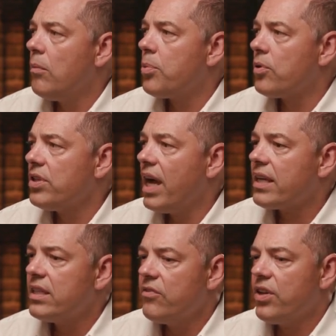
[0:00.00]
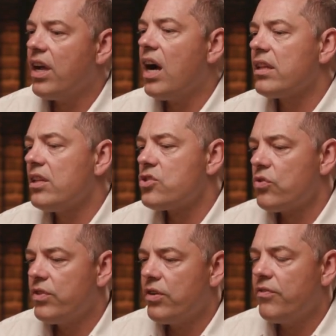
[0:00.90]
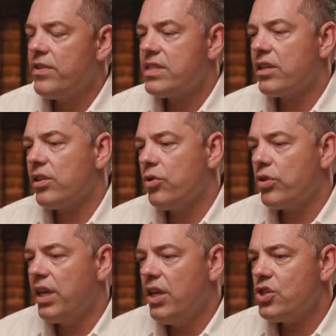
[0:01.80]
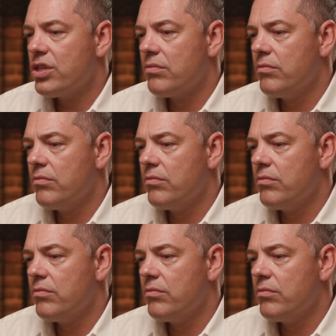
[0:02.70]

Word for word: productive regardless of their physical location.